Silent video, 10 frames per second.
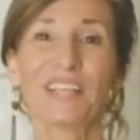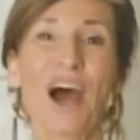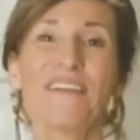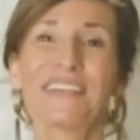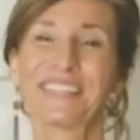It's
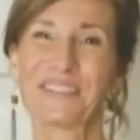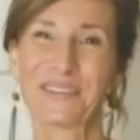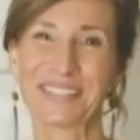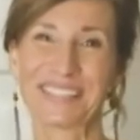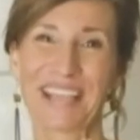obvious
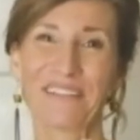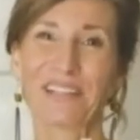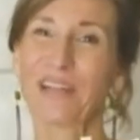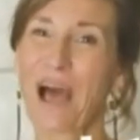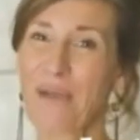you can save
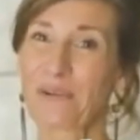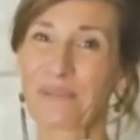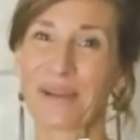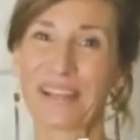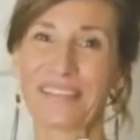a lot
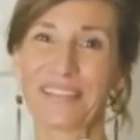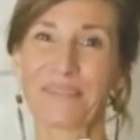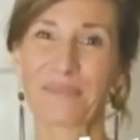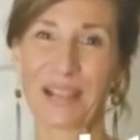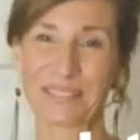more money than
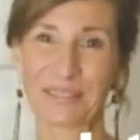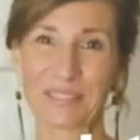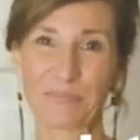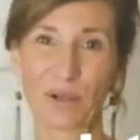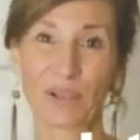the price of
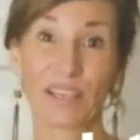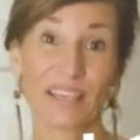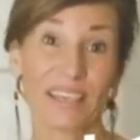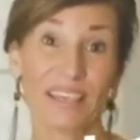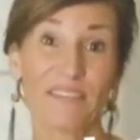this book,
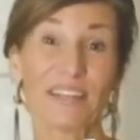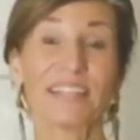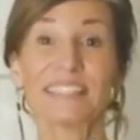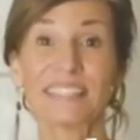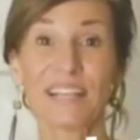even
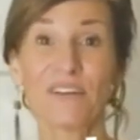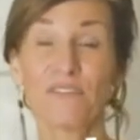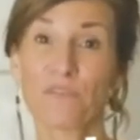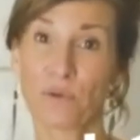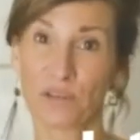in a single
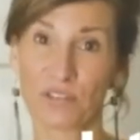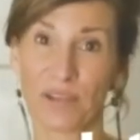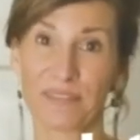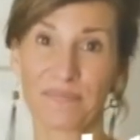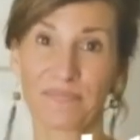forage
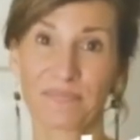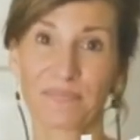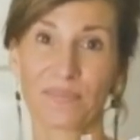run.